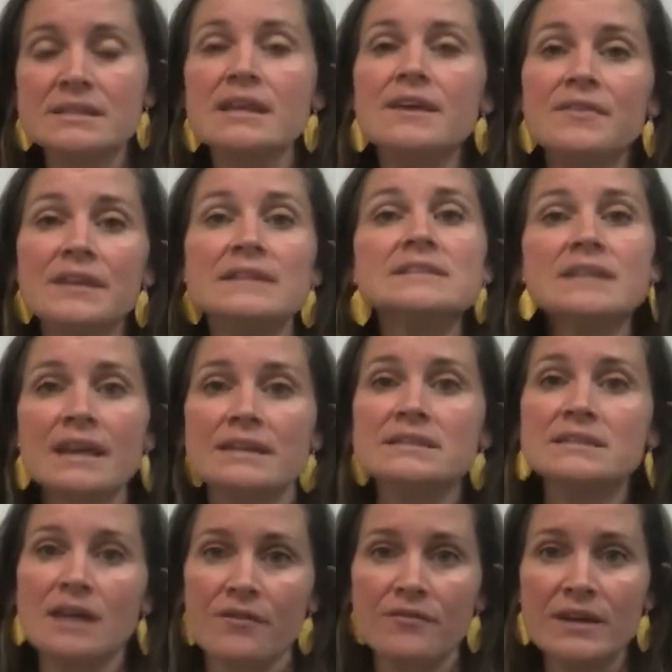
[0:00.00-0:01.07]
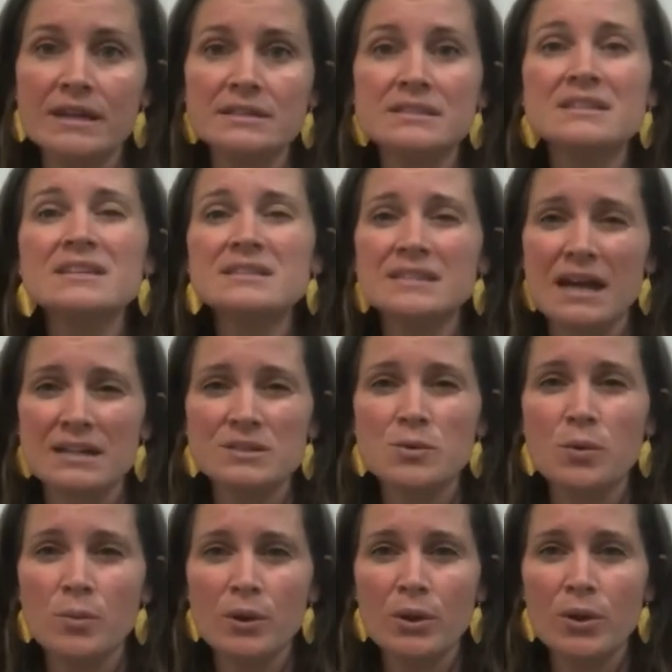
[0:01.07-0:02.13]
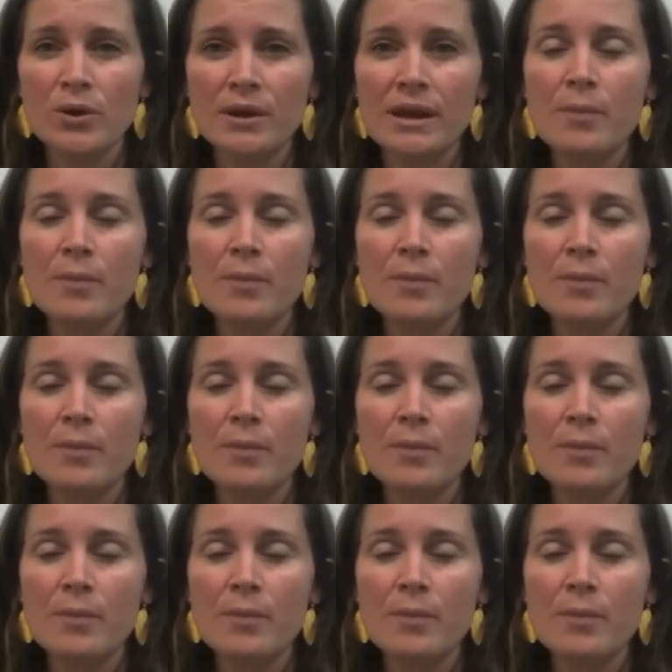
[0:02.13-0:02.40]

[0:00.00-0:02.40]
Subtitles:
In this case, suffix, because that's what we're learning